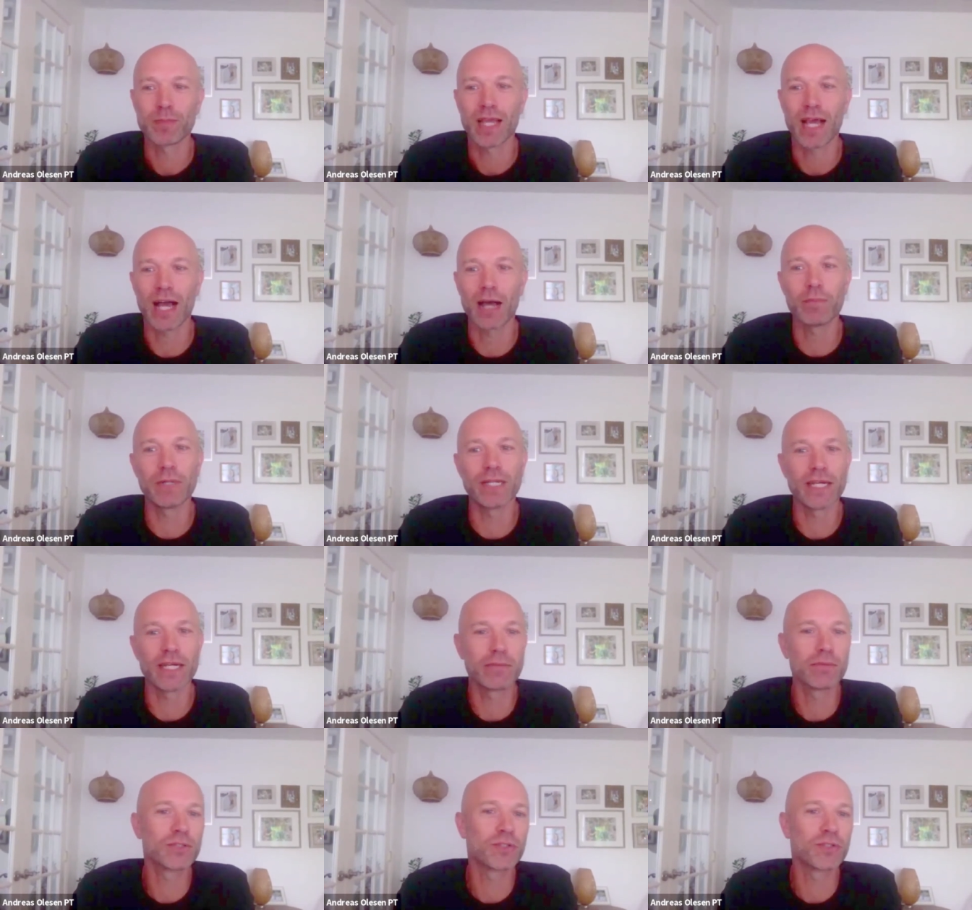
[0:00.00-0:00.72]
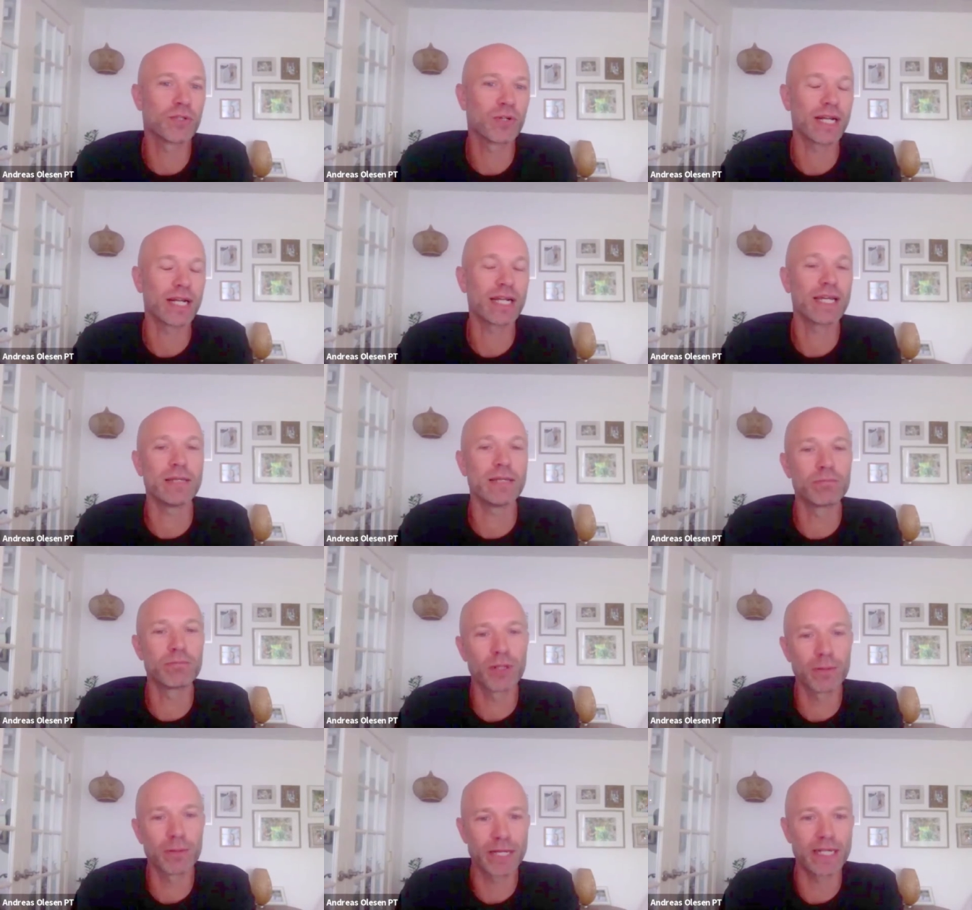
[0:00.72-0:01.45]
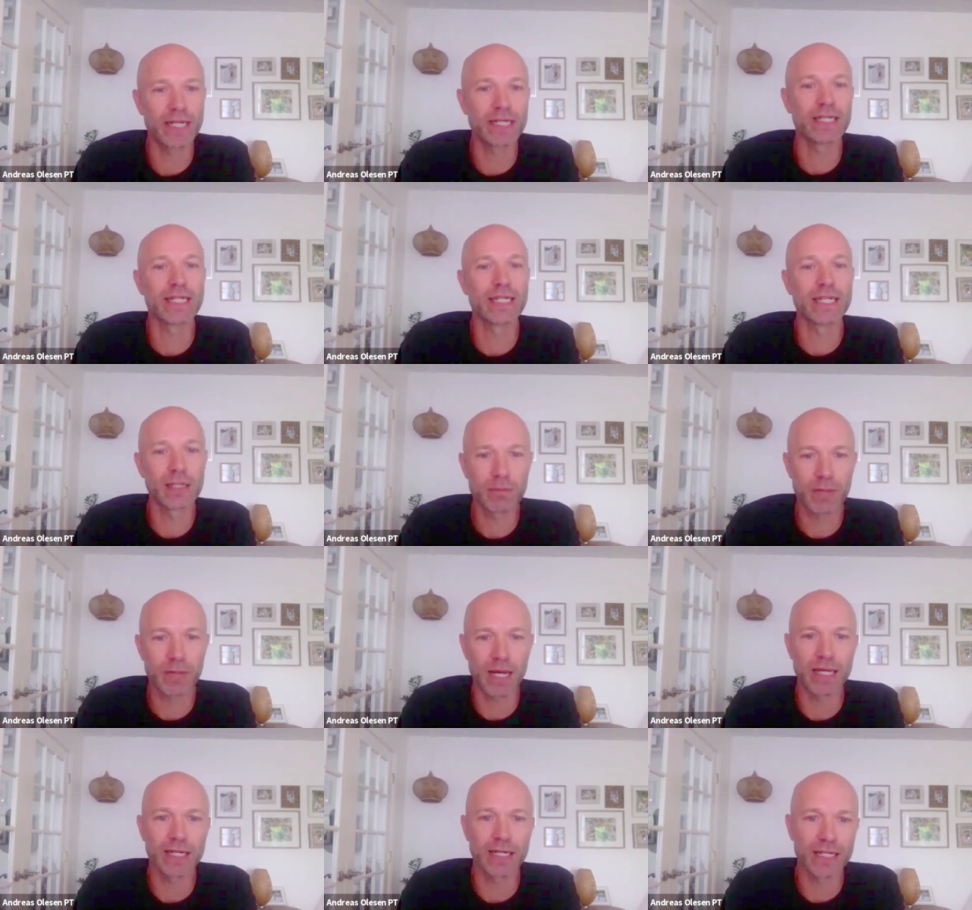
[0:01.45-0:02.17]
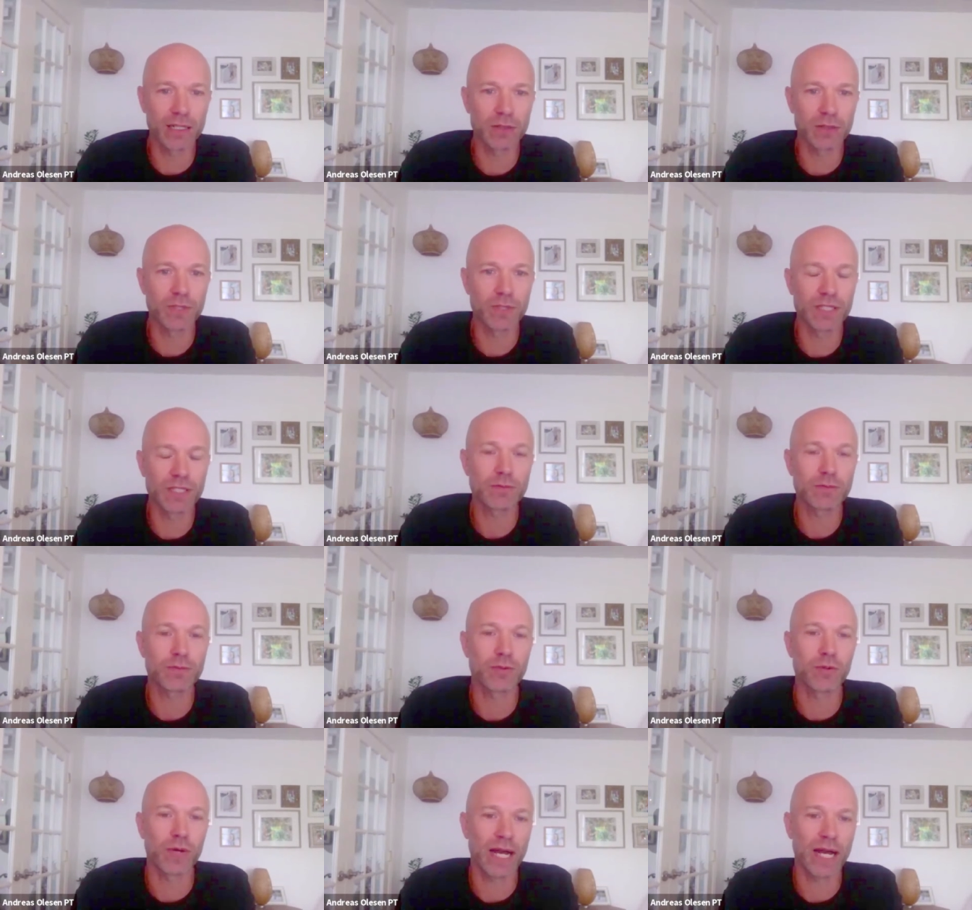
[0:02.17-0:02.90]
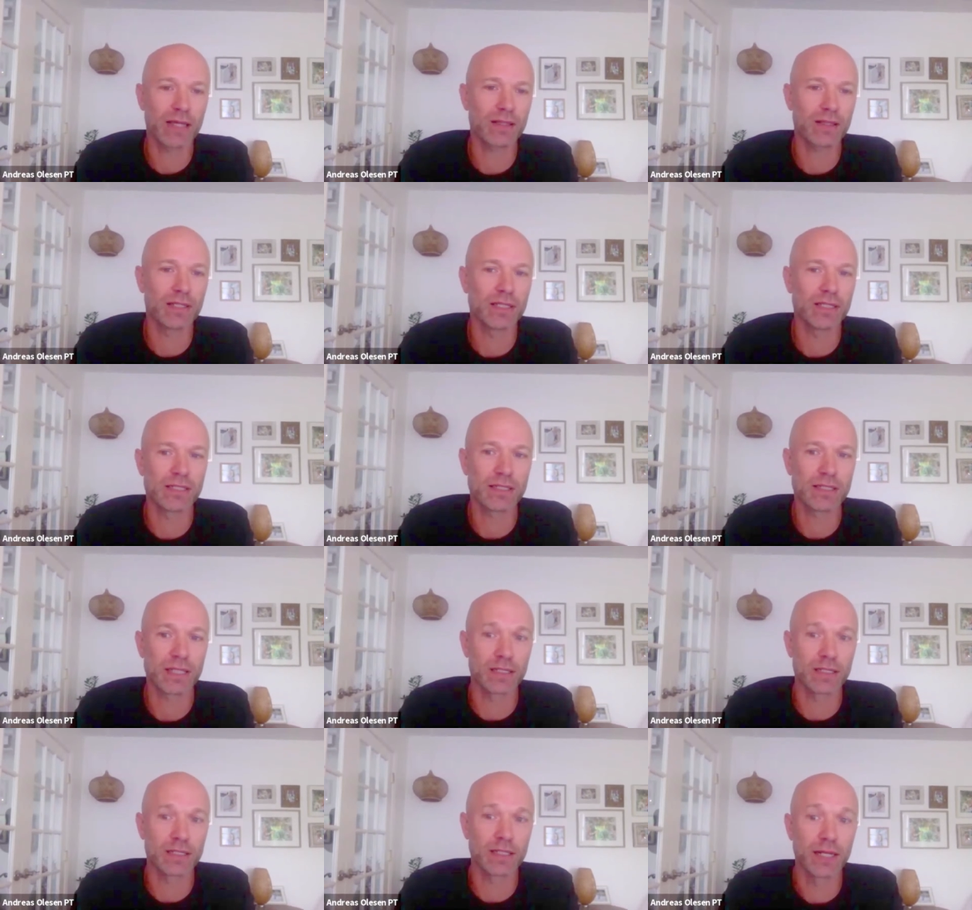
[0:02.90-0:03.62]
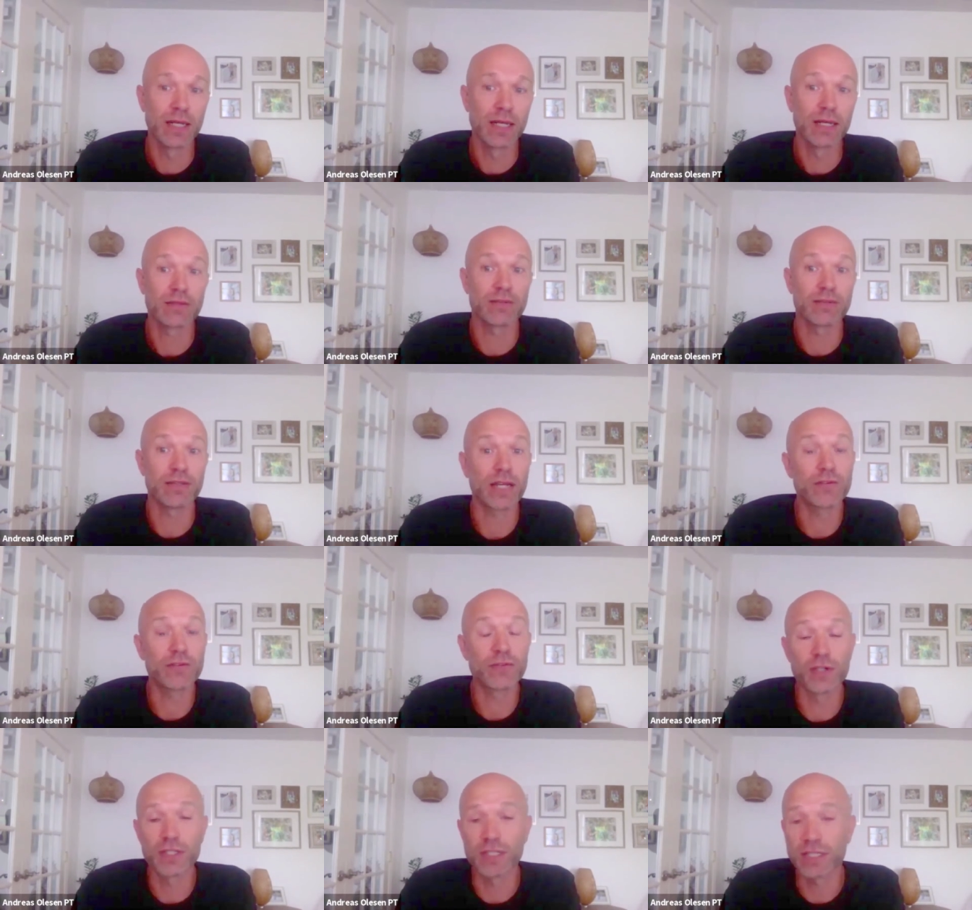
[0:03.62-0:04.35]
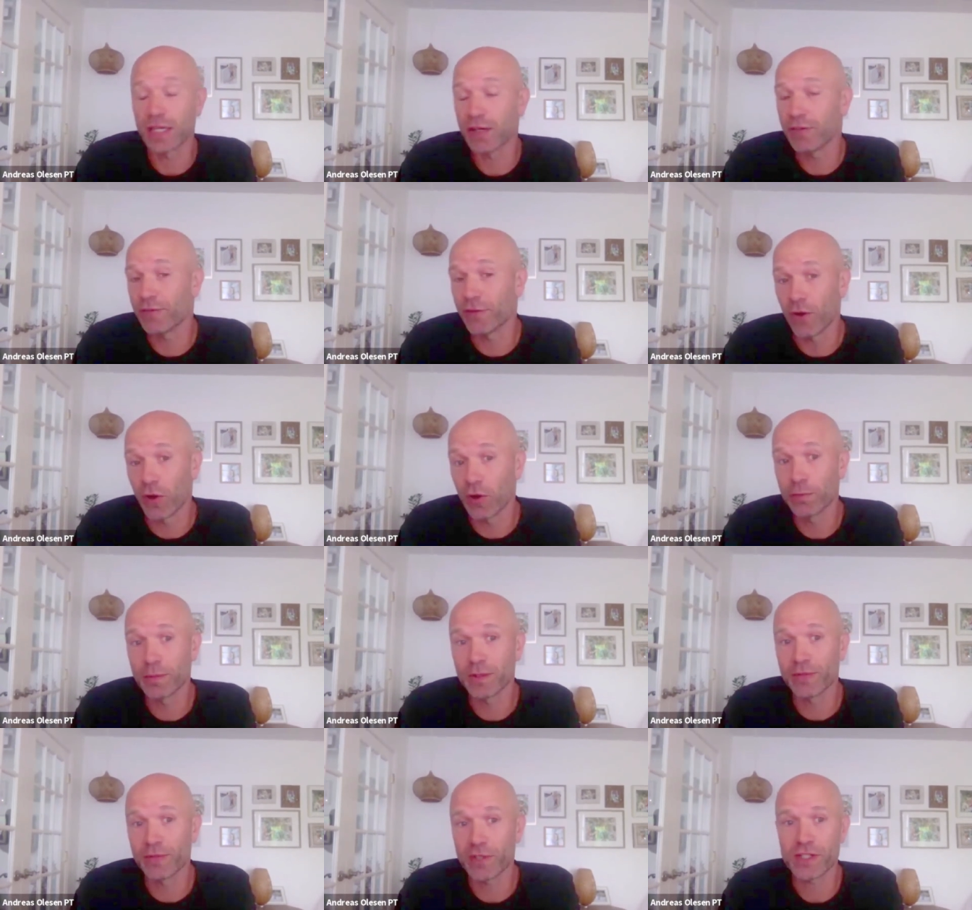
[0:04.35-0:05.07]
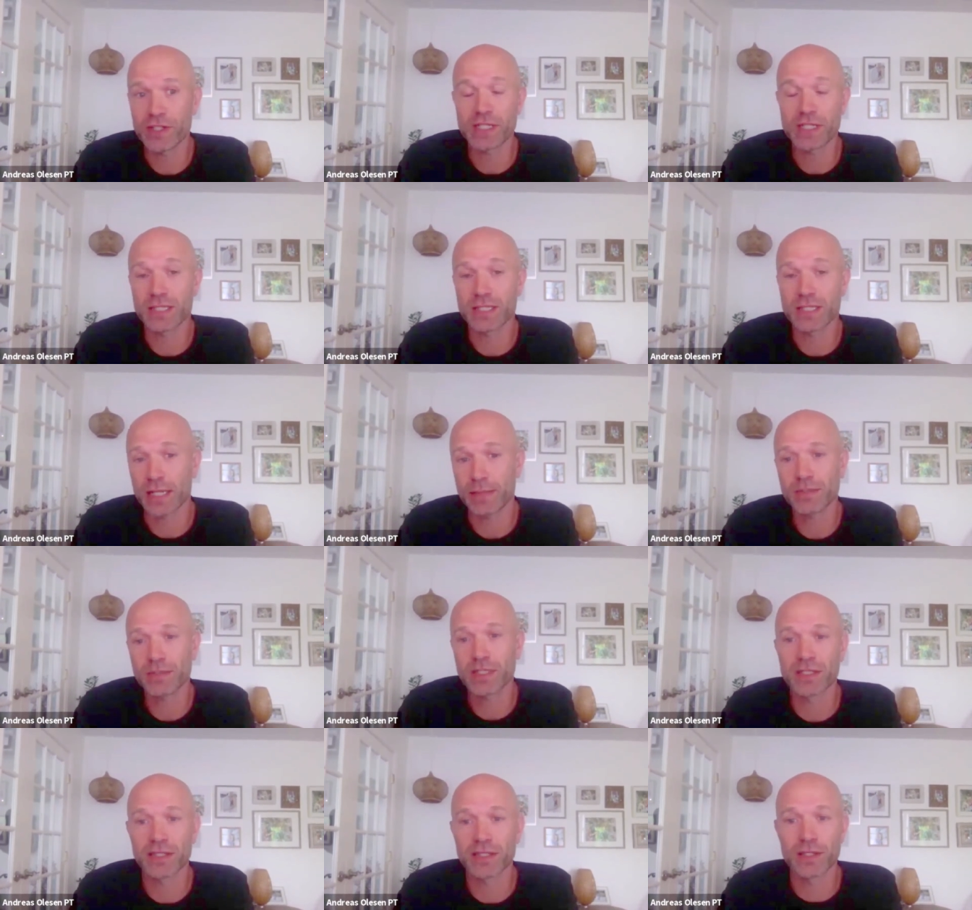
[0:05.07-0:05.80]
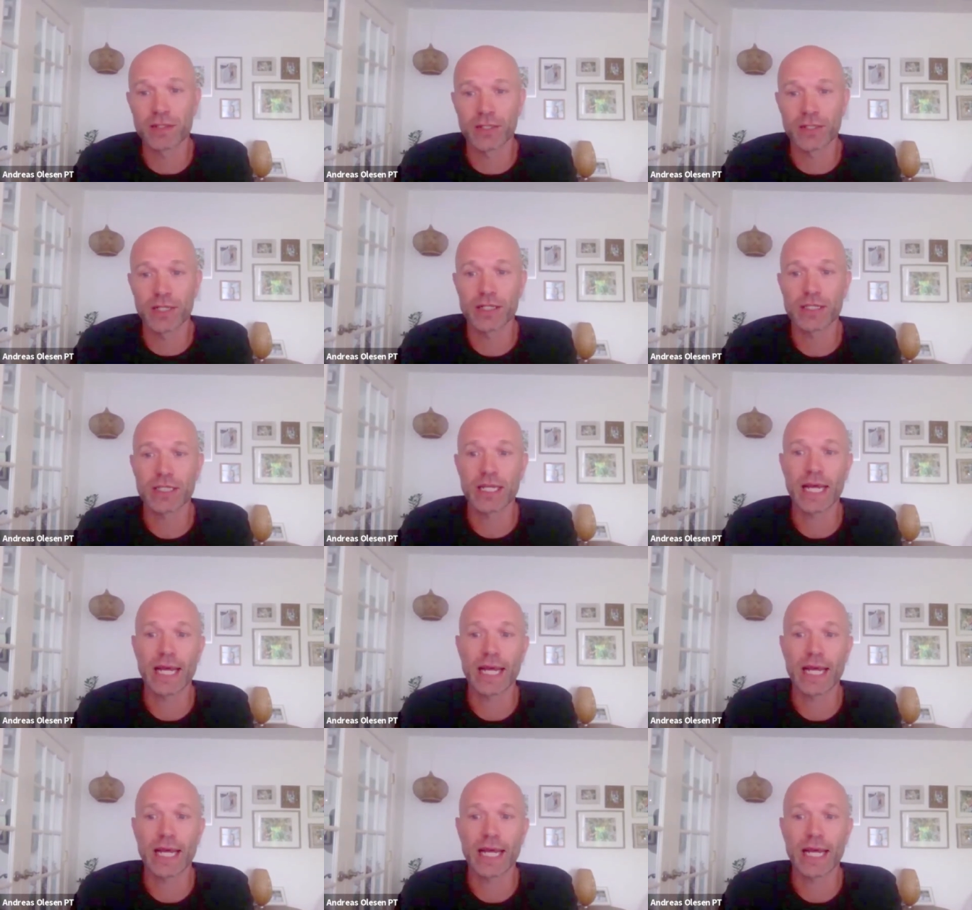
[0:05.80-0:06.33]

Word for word: I've been able to kind of implement little by little with these pro athletes, and thankfully they've all been very susceptible to it.